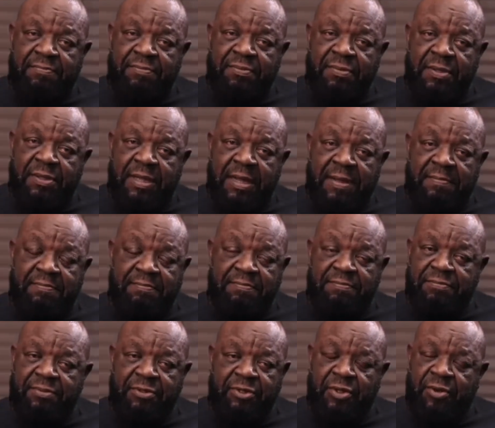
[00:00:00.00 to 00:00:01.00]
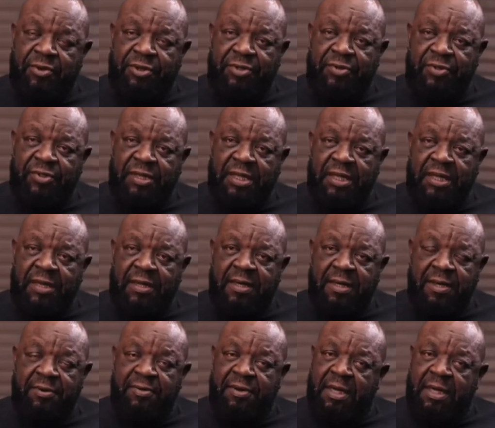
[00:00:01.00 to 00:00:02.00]
I'm sorry to say,
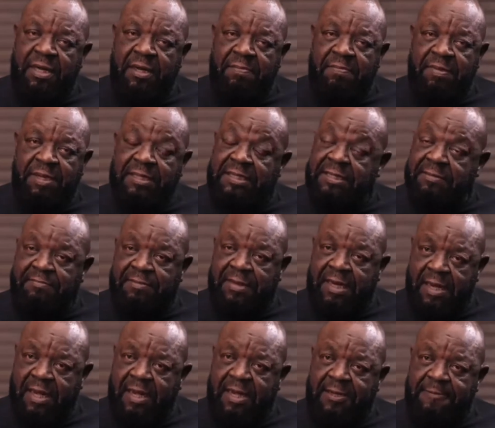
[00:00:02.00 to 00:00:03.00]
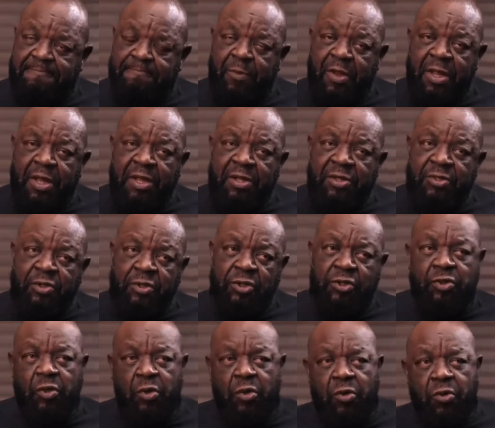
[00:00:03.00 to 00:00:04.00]
they really beat him a lot.
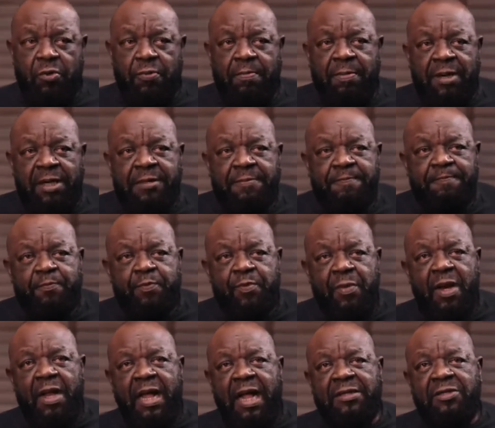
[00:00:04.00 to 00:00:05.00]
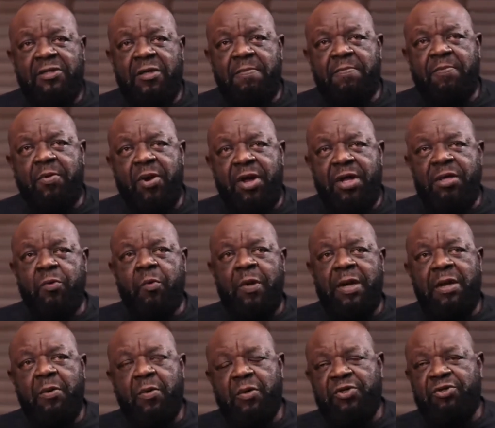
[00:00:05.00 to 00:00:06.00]
So, but at some point when he
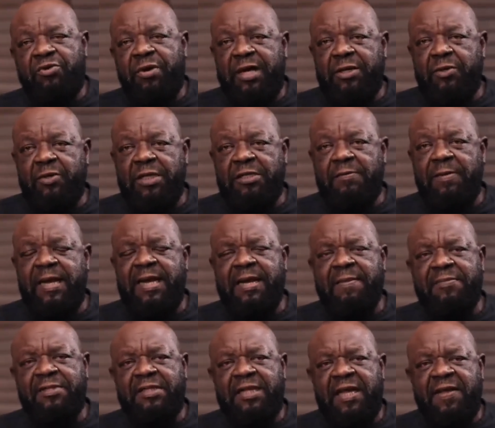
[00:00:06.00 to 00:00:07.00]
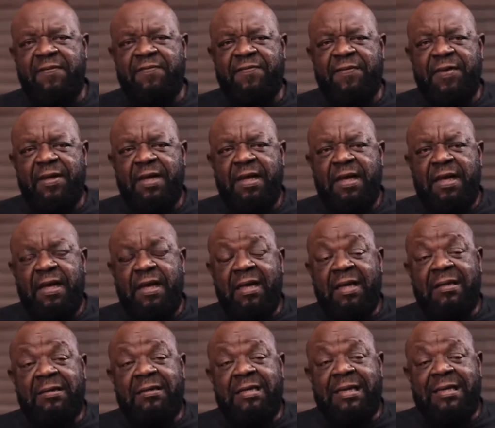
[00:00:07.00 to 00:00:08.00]
was trying to explain himself,
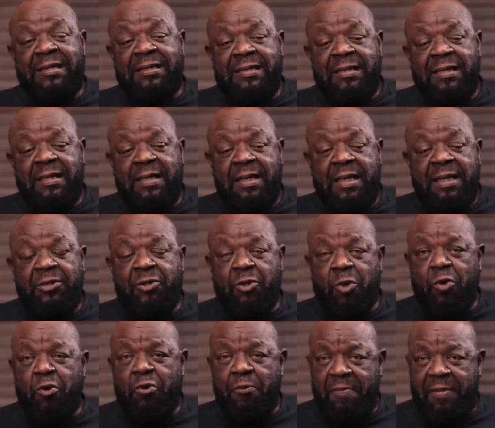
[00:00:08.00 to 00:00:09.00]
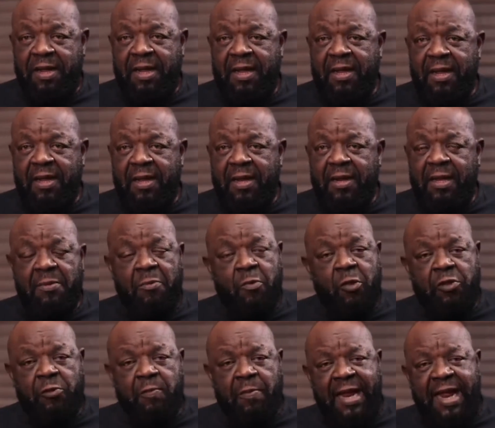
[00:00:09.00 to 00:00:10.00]
he told me he
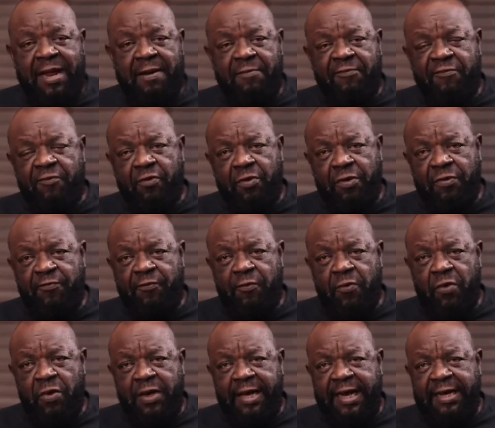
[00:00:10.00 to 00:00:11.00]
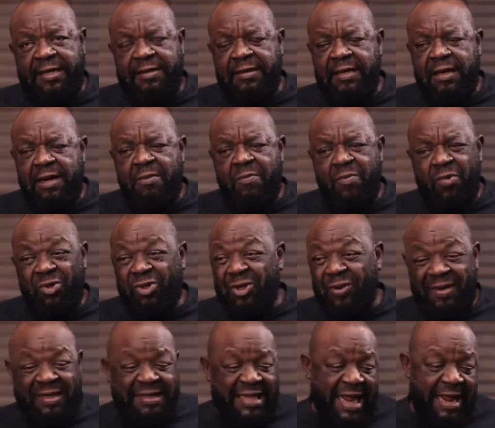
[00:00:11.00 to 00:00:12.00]
was blindfolded most of
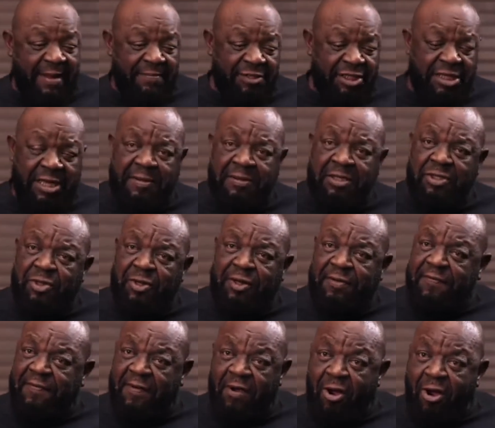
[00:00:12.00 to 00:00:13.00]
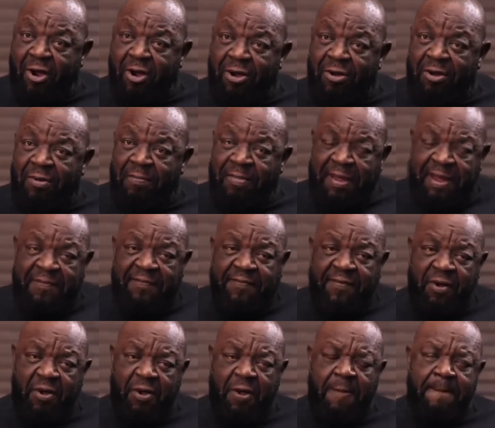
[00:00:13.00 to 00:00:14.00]
the time, chained to the floor, bare
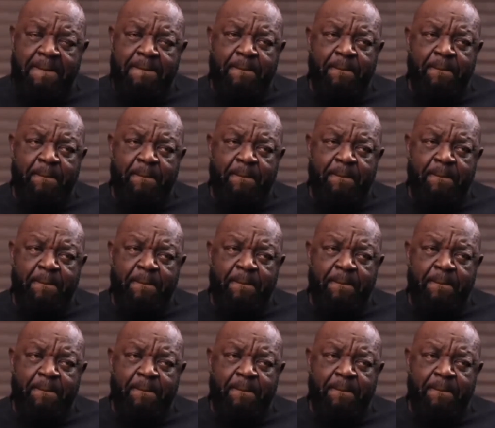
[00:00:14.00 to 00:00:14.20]
floor.